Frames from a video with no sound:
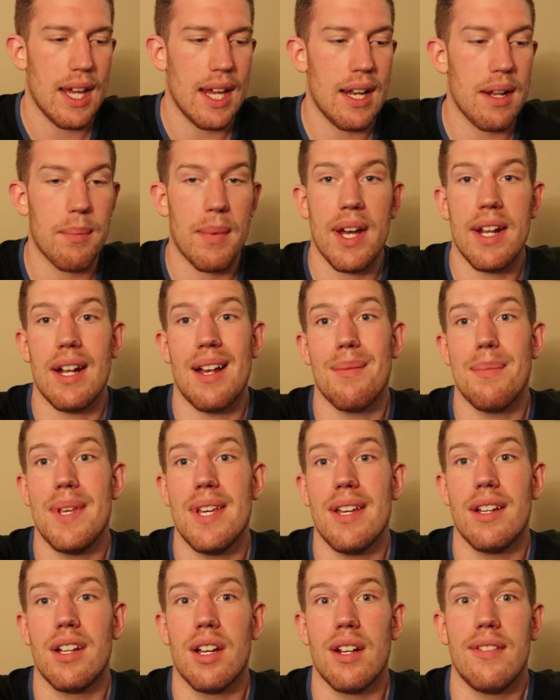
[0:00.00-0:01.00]
And it might not
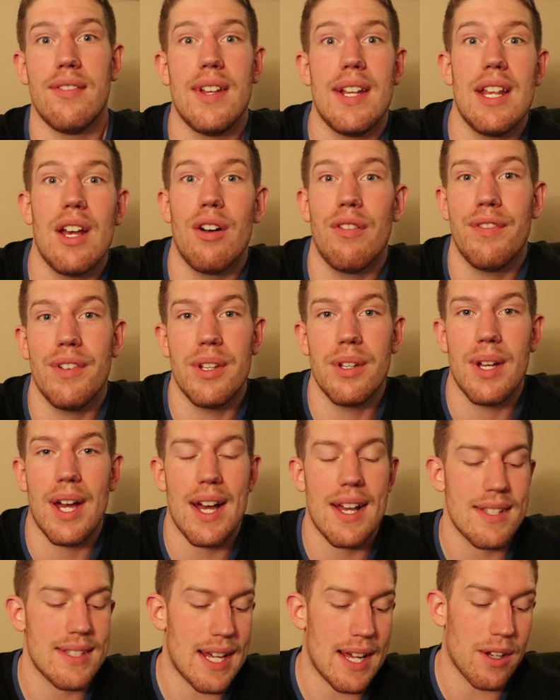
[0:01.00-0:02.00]
be a good video for you
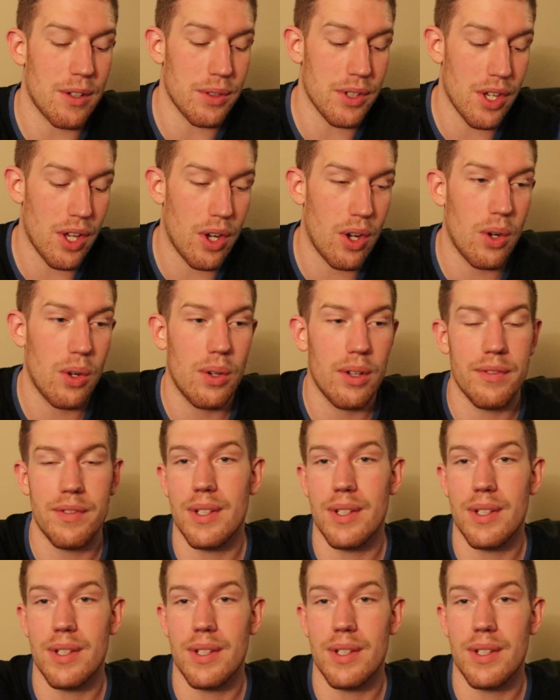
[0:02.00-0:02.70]
guys, I don't know.